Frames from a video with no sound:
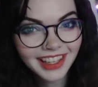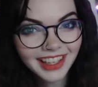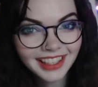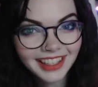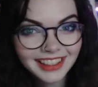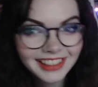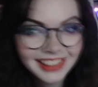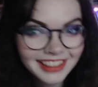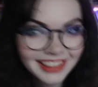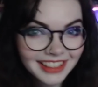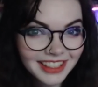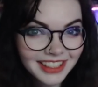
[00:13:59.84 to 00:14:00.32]

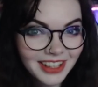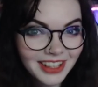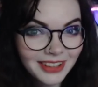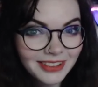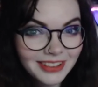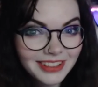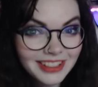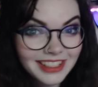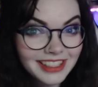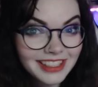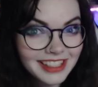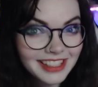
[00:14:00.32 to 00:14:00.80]
You know,
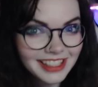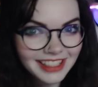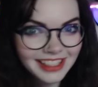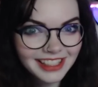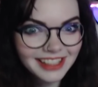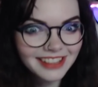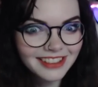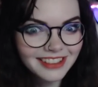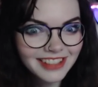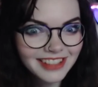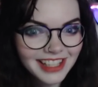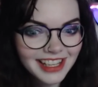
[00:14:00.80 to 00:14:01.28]

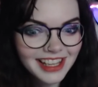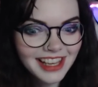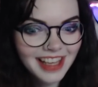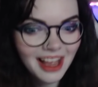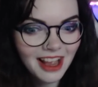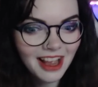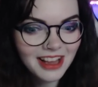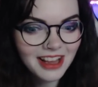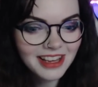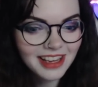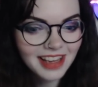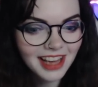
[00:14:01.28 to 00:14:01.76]
you
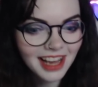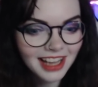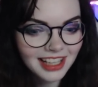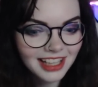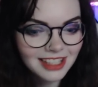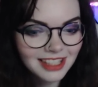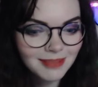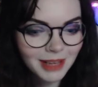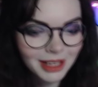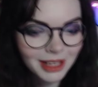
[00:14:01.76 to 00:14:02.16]
catch my